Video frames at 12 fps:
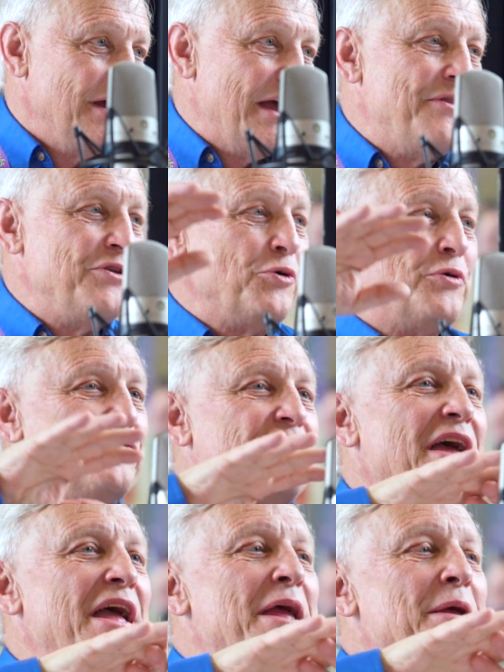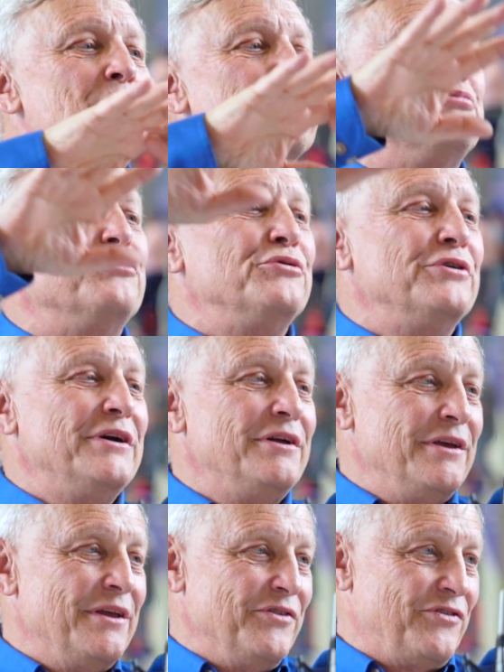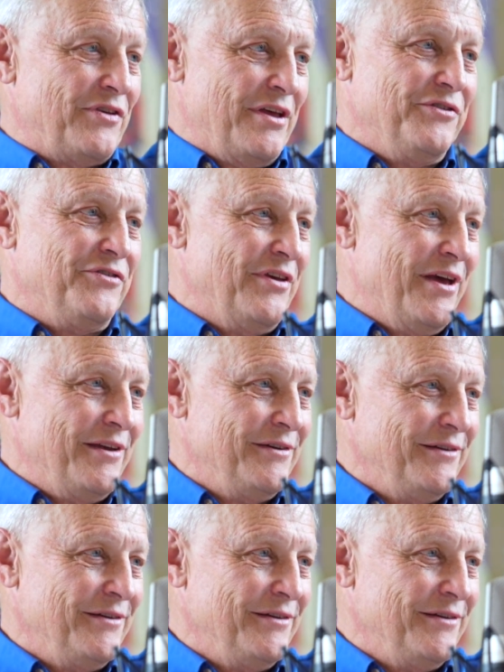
and there was a brilliant sunset.